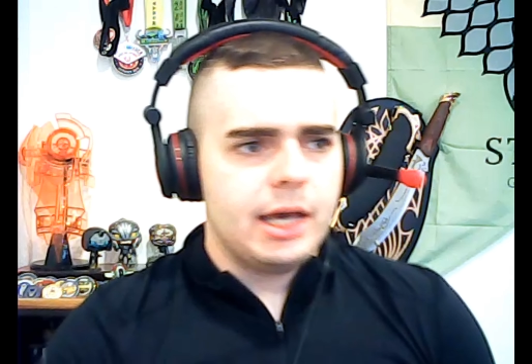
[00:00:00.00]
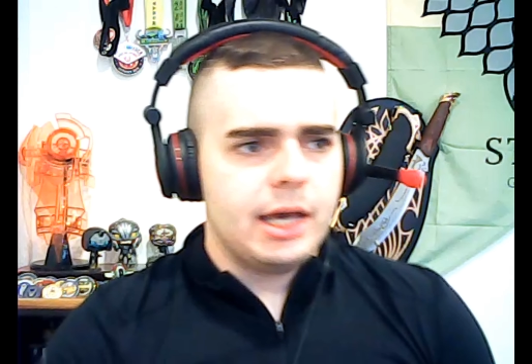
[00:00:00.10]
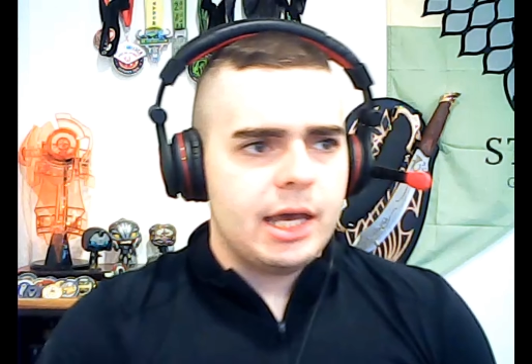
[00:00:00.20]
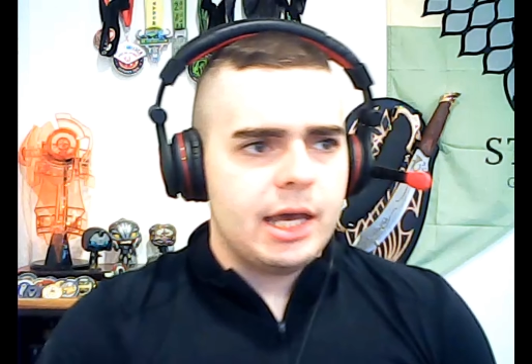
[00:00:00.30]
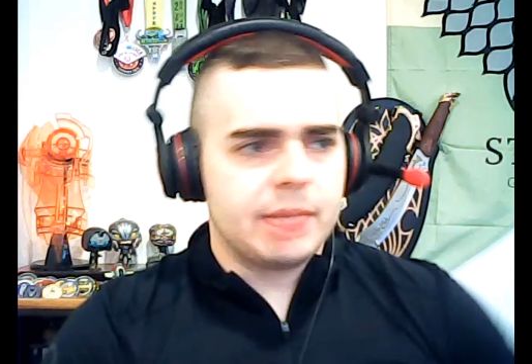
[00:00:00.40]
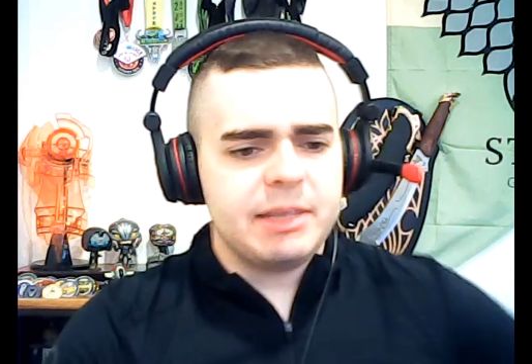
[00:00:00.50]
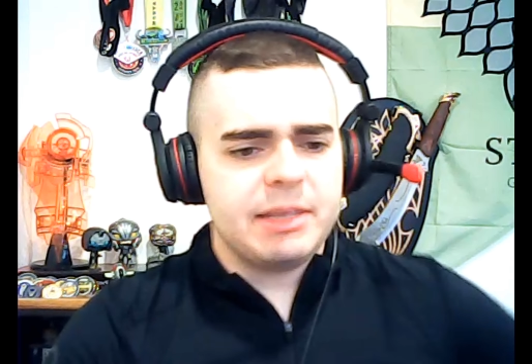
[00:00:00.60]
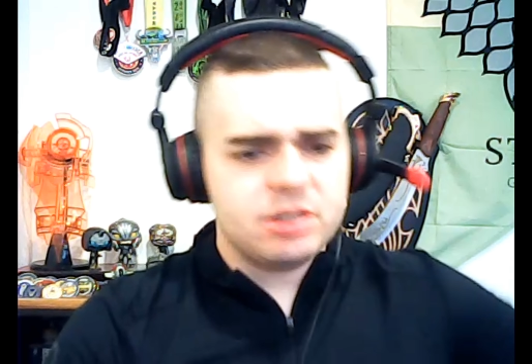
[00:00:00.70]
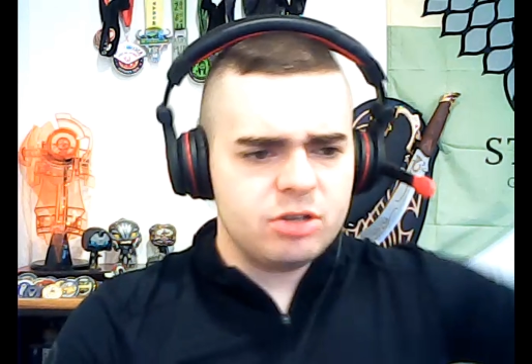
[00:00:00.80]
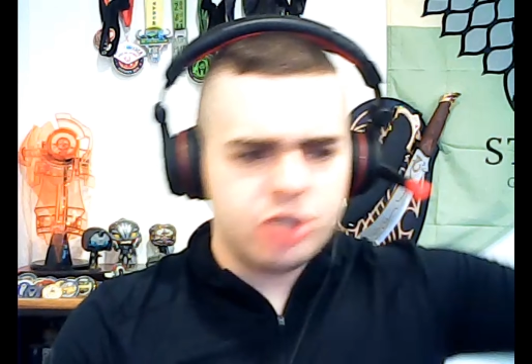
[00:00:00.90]
And like based
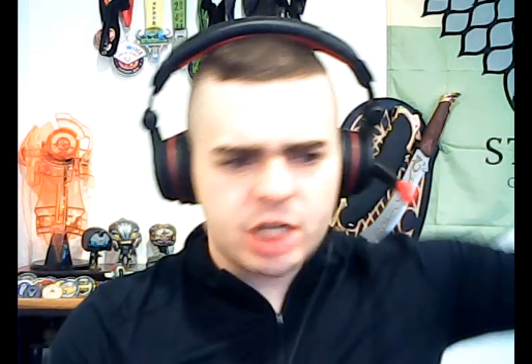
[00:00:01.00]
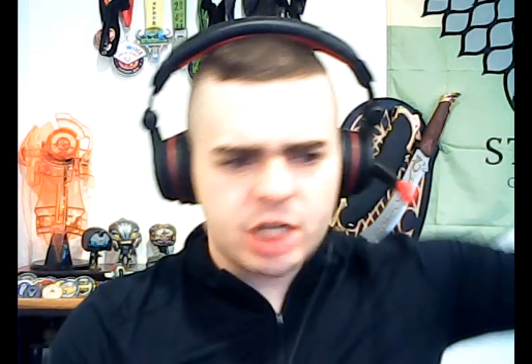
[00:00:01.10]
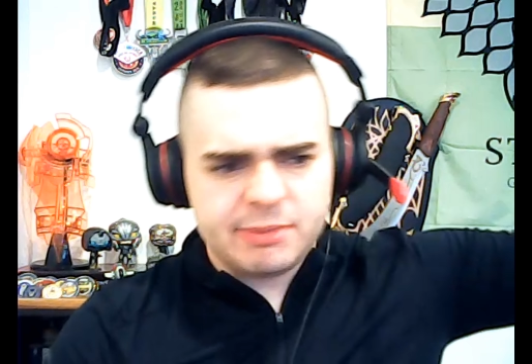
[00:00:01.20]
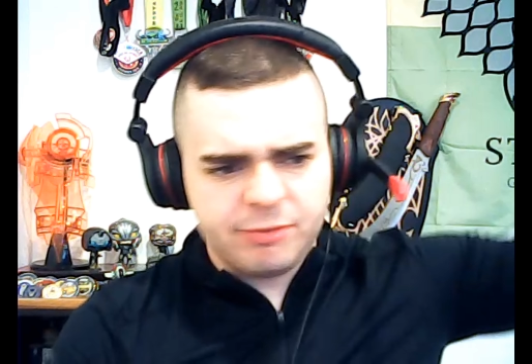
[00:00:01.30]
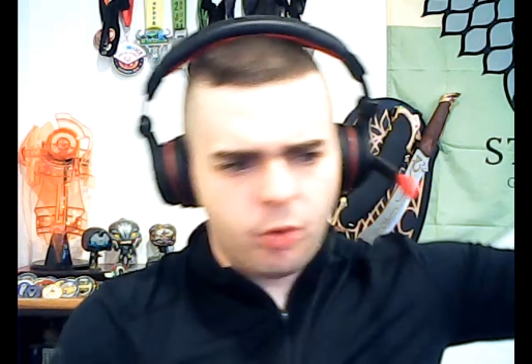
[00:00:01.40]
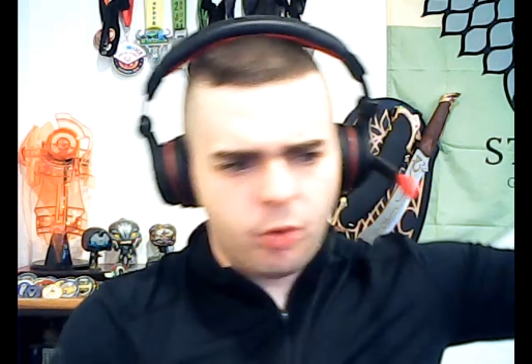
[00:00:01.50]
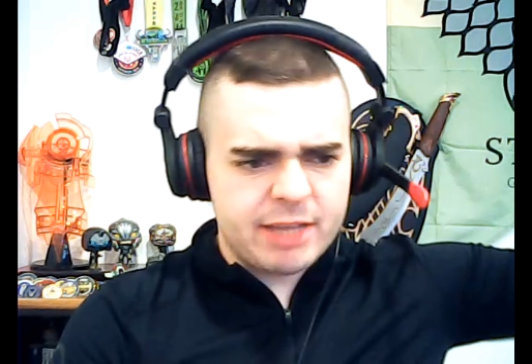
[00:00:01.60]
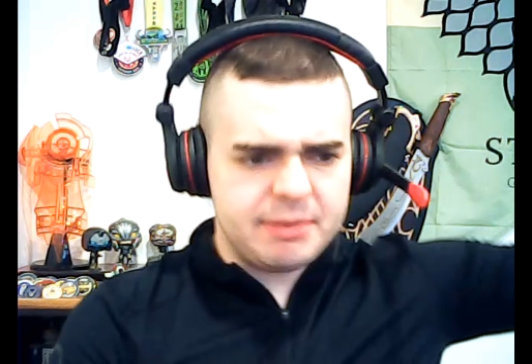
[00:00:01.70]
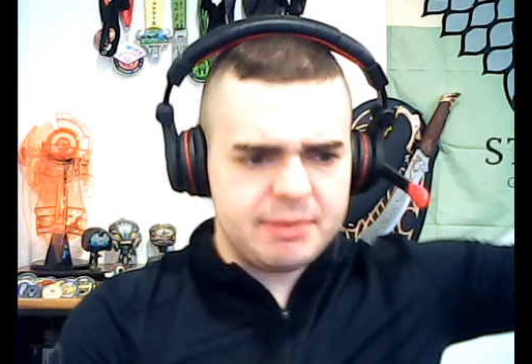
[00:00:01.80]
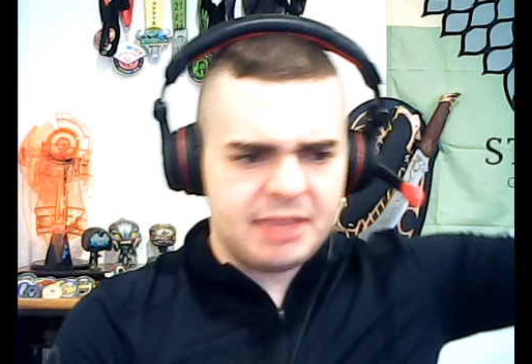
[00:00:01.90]
on those shots before, it
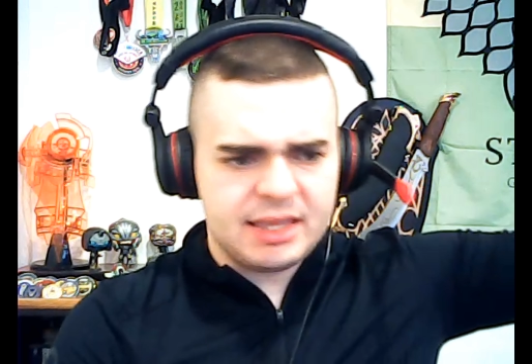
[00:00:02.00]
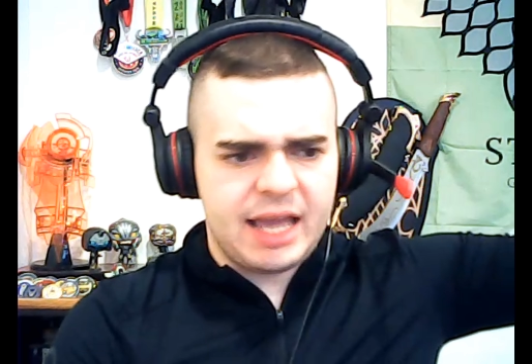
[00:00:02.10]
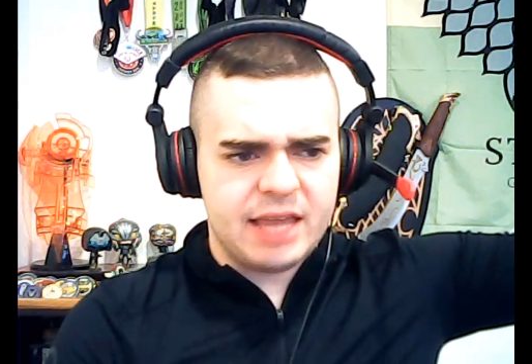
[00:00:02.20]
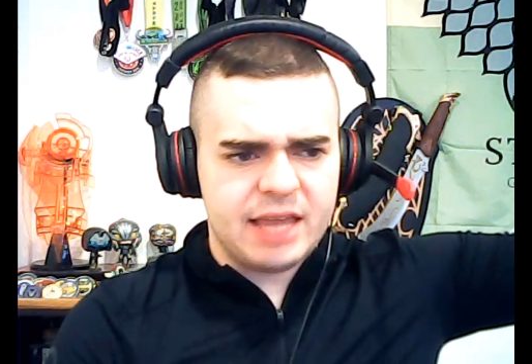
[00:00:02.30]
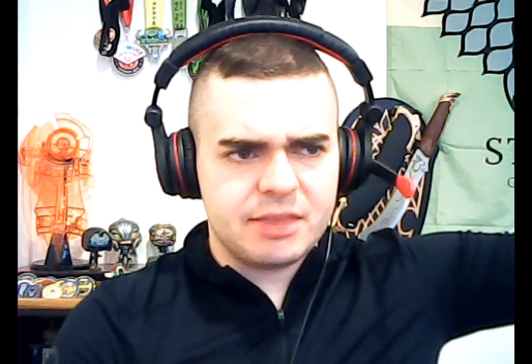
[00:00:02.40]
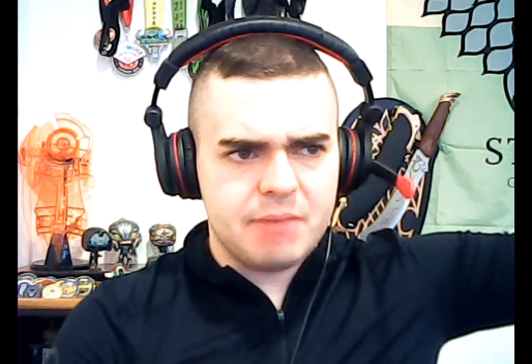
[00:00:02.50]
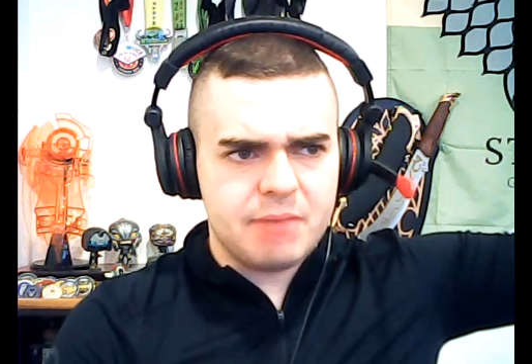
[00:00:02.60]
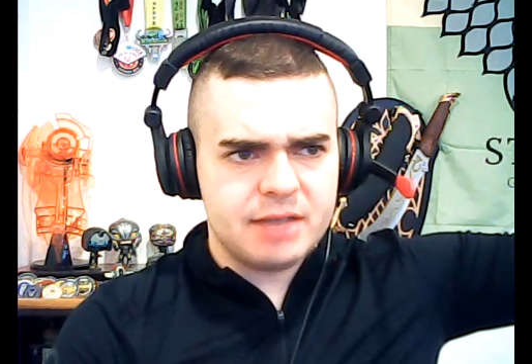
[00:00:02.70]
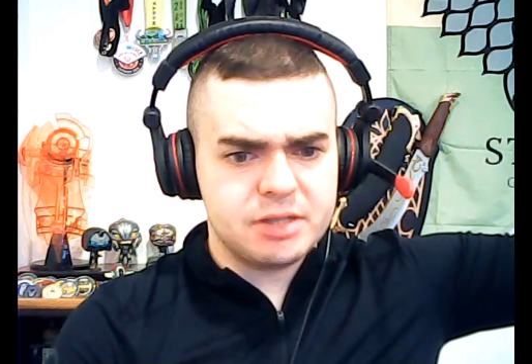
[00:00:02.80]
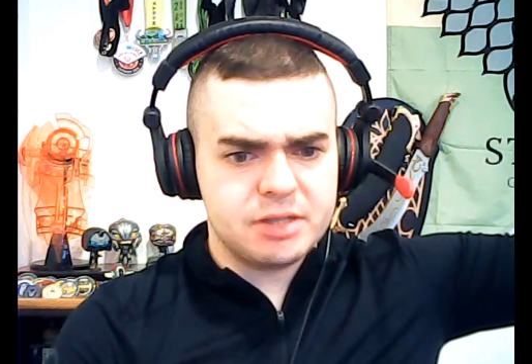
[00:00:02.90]
makes me think the anthem maybe
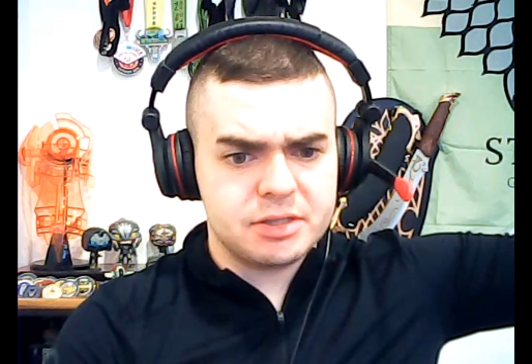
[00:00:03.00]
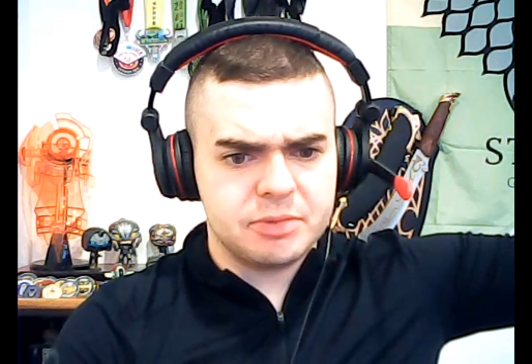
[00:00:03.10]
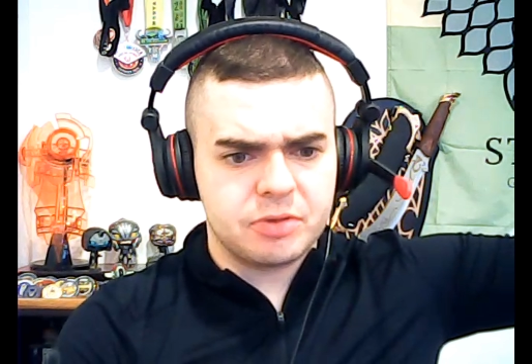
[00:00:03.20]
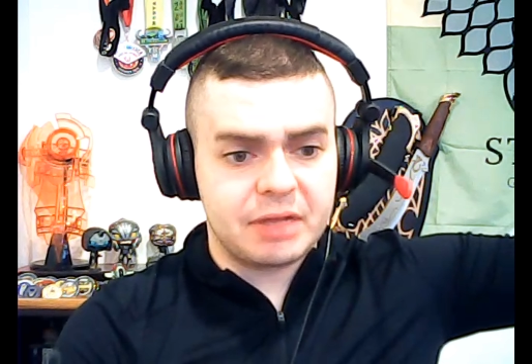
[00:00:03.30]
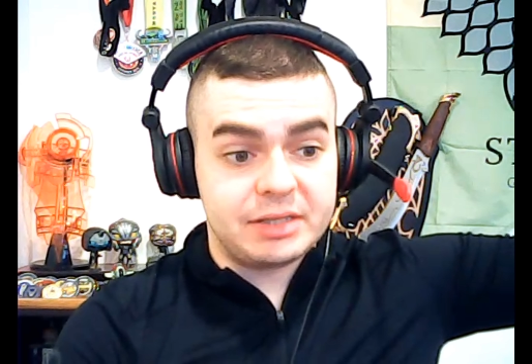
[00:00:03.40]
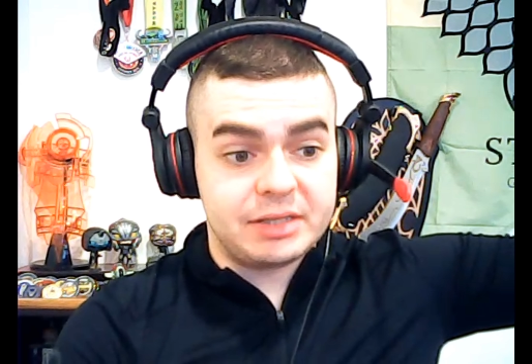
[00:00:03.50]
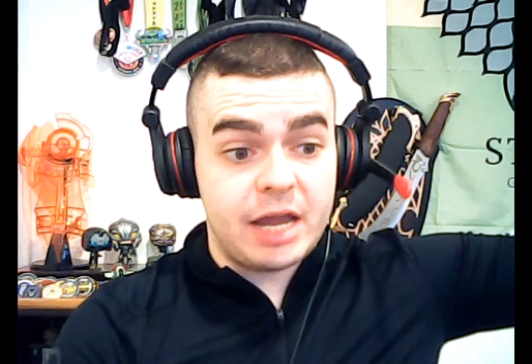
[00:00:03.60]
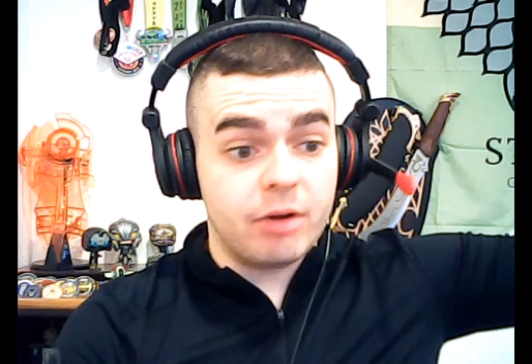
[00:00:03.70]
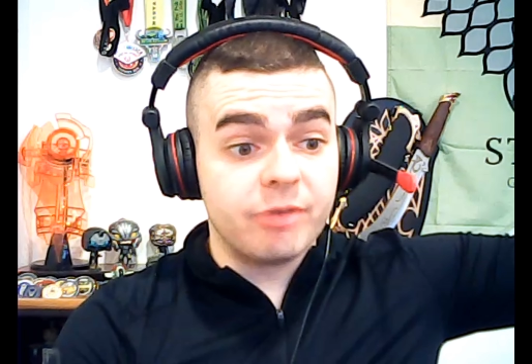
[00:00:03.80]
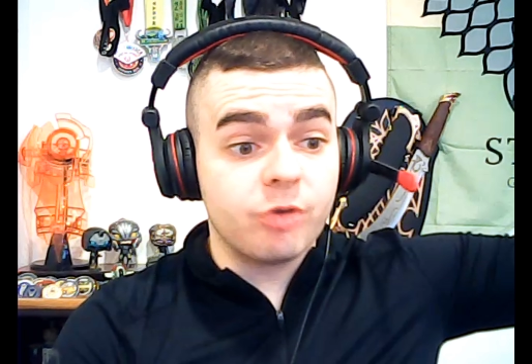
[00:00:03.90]
has some sort of like
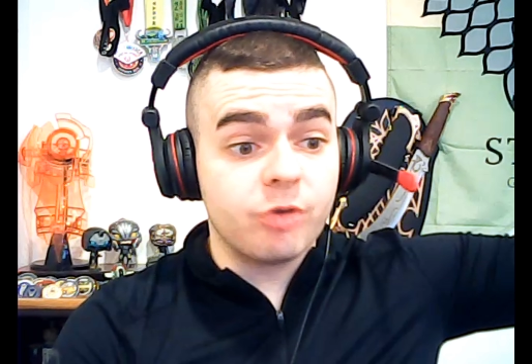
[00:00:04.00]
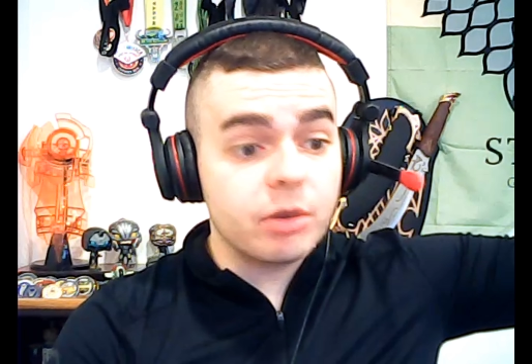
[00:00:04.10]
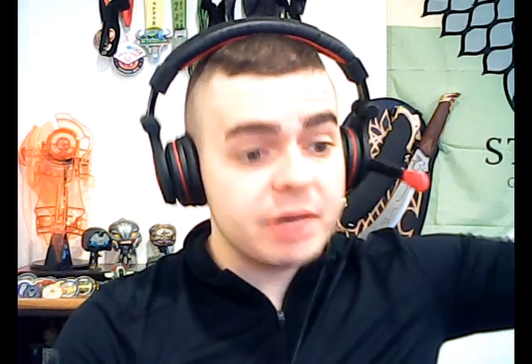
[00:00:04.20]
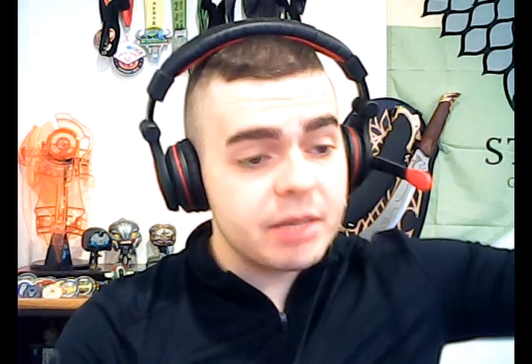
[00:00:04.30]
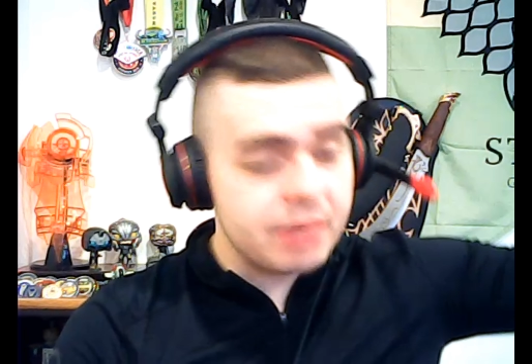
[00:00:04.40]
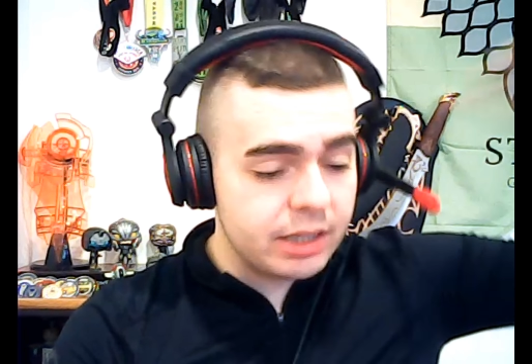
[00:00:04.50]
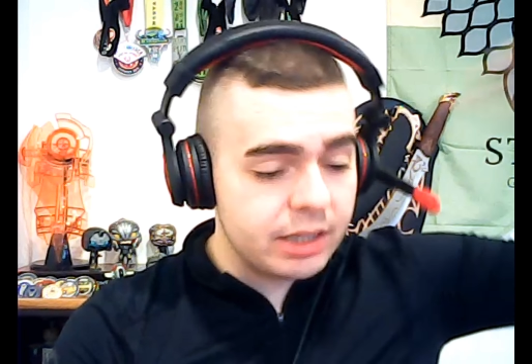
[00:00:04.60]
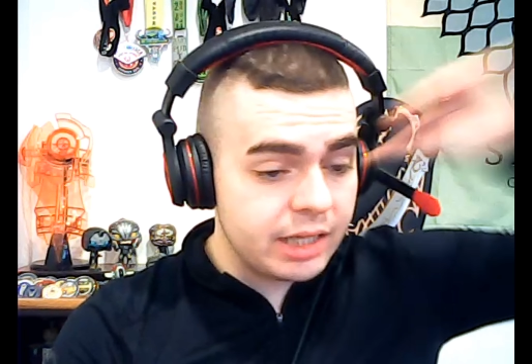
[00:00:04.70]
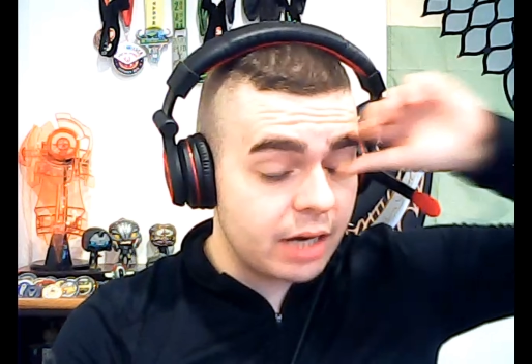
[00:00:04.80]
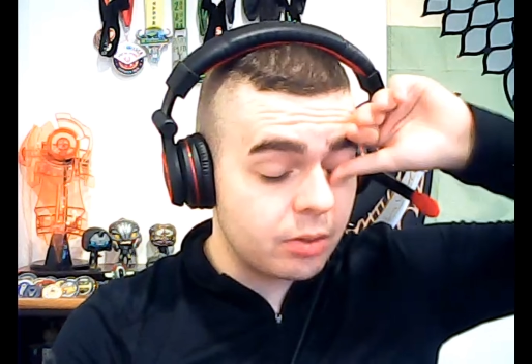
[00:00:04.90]
terraforming
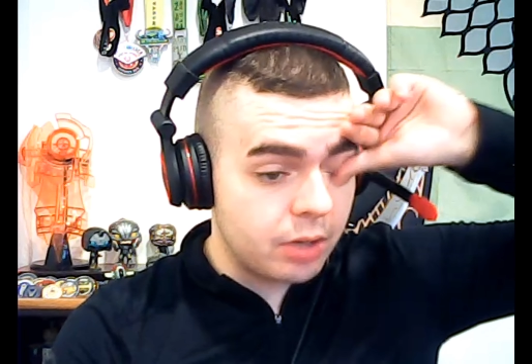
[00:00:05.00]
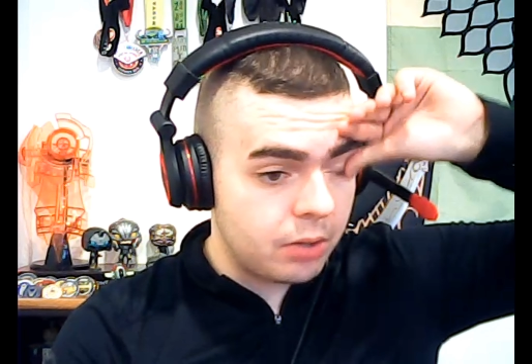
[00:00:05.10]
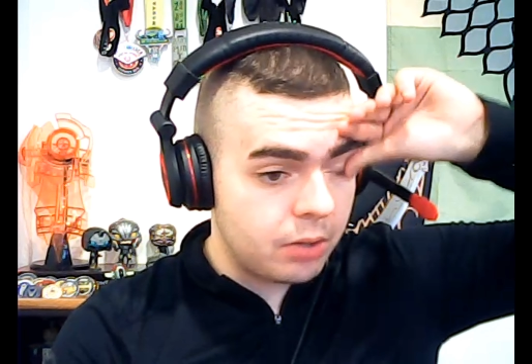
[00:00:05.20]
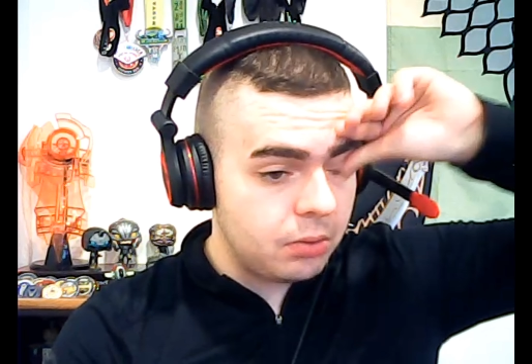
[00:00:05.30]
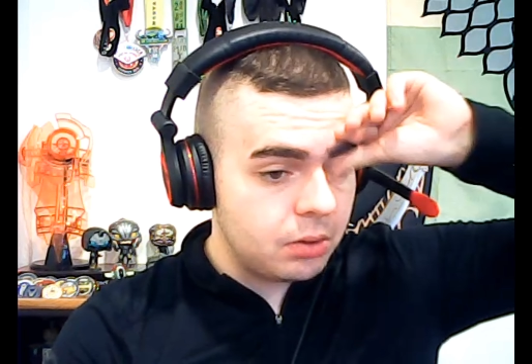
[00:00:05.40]
ability. I don't know.